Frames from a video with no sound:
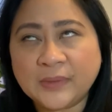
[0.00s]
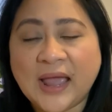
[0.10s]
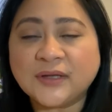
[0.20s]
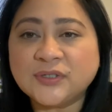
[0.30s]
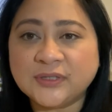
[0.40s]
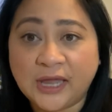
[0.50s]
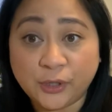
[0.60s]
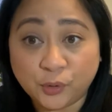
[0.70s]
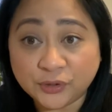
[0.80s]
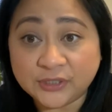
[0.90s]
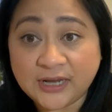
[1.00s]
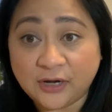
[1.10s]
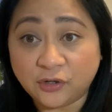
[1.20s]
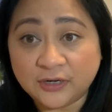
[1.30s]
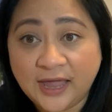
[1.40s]
actually I ordered
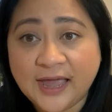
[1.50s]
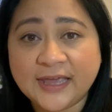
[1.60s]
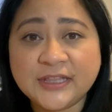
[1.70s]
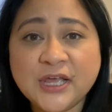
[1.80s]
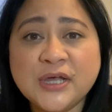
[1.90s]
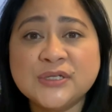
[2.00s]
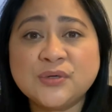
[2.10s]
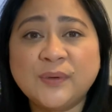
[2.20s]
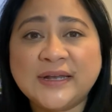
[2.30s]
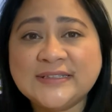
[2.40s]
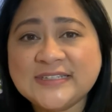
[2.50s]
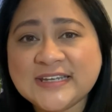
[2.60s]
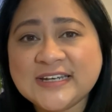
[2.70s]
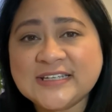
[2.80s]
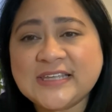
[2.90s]
that online. So what I
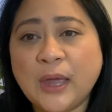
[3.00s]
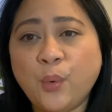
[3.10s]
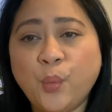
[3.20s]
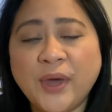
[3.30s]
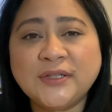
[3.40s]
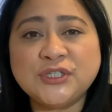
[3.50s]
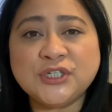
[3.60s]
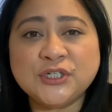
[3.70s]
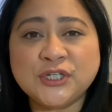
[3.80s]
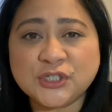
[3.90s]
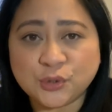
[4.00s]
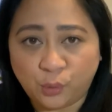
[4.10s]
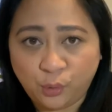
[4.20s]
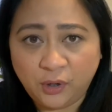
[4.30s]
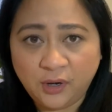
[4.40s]
did is I went to the
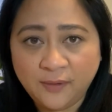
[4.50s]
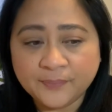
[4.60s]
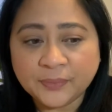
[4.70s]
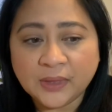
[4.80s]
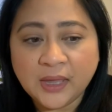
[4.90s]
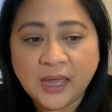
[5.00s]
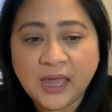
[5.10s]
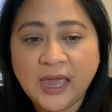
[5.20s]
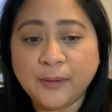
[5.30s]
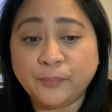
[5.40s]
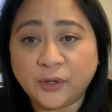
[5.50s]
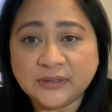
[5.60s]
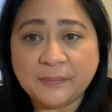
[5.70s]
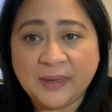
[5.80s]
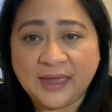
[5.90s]
store and brought
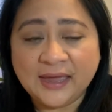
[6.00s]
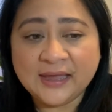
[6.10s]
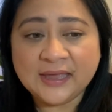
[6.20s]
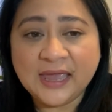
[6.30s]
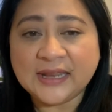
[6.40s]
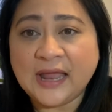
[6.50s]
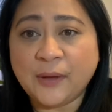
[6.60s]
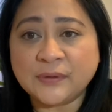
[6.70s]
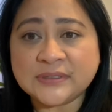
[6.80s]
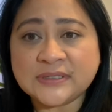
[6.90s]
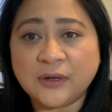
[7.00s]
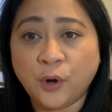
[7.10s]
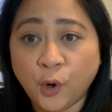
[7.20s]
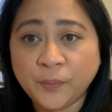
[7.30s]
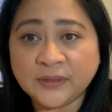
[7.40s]
the bag, and I was
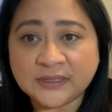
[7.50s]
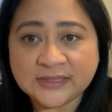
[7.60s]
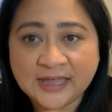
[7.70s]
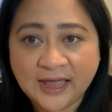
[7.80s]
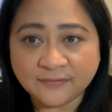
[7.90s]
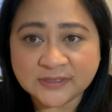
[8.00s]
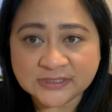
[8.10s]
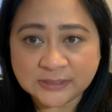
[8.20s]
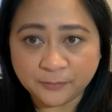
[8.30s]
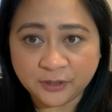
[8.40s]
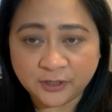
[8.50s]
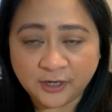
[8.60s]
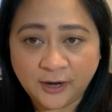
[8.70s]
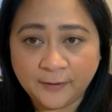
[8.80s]
hoping that they have the similar